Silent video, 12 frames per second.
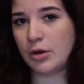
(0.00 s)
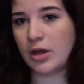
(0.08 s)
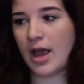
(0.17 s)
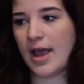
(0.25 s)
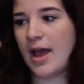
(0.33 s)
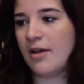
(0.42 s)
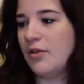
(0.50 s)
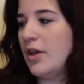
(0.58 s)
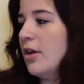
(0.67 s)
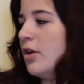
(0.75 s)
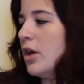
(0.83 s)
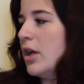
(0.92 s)
book I have
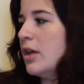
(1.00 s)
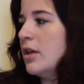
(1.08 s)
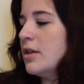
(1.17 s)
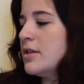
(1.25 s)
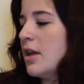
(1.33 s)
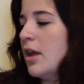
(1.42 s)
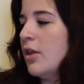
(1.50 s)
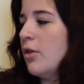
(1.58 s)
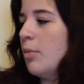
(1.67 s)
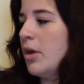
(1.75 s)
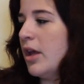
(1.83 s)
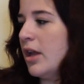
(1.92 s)
here is The
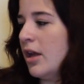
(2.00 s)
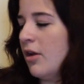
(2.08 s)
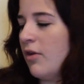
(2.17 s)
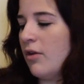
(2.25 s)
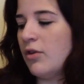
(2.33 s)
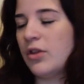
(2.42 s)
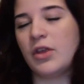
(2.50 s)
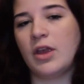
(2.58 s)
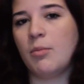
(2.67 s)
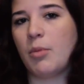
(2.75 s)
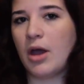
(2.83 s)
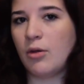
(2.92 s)
Beginning of
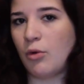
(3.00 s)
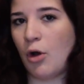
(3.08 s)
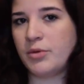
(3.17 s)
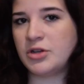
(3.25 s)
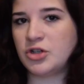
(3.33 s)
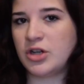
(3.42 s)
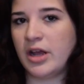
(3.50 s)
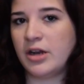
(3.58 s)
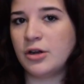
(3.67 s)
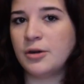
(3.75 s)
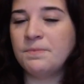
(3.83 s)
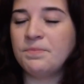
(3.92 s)
Everything by Robin
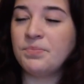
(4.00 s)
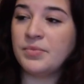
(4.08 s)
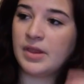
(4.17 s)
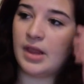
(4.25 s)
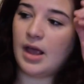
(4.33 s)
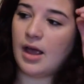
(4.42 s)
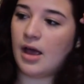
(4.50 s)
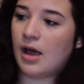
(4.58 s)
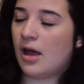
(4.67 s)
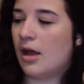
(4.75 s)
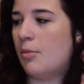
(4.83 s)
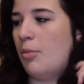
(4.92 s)
Schneider.
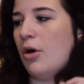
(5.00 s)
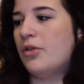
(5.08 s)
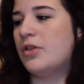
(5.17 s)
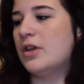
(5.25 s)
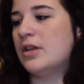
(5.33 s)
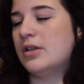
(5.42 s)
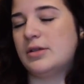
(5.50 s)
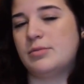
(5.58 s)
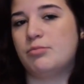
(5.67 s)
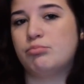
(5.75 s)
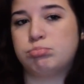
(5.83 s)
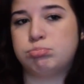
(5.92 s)
I bought this
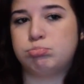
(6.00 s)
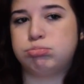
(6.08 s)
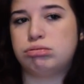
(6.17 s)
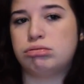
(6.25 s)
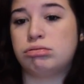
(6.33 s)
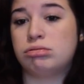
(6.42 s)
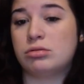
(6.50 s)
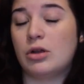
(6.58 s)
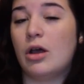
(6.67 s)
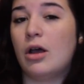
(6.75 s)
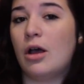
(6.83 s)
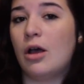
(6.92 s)

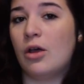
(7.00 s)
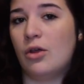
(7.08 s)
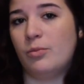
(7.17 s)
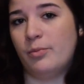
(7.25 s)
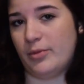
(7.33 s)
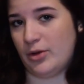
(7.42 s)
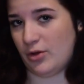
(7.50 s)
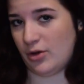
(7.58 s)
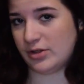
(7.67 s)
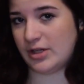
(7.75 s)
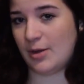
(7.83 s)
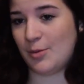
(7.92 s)
a
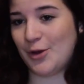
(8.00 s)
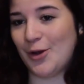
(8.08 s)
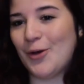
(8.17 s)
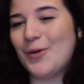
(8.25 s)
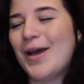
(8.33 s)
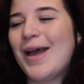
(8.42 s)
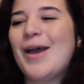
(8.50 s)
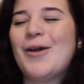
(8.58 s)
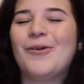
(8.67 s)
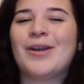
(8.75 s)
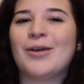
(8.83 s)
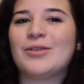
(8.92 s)
long time ago
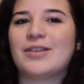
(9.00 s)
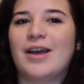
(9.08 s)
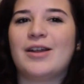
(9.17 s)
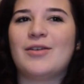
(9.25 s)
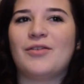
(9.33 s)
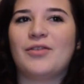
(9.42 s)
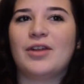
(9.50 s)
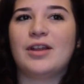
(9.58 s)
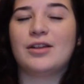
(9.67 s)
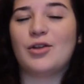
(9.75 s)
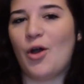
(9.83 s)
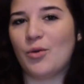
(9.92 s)
when I was kind of
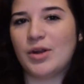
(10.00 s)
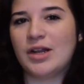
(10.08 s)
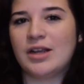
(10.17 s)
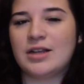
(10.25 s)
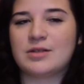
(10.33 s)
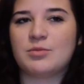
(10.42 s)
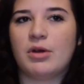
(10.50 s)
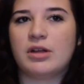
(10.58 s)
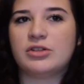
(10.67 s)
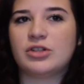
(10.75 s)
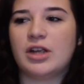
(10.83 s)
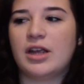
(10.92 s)
not reading as
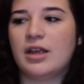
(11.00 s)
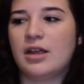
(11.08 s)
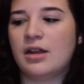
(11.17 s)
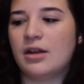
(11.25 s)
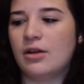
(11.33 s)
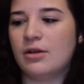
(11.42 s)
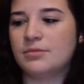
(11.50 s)
much, and